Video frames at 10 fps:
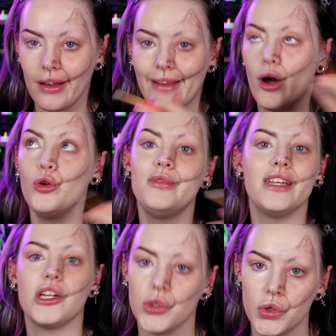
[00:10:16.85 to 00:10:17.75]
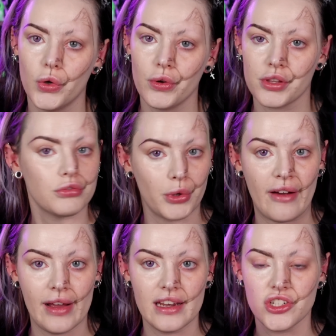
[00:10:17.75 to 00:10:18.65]
like, home decor
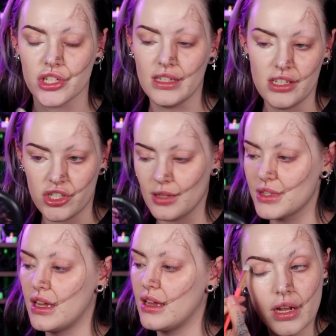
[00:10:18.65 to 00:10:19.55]
throughout ancient Egypt.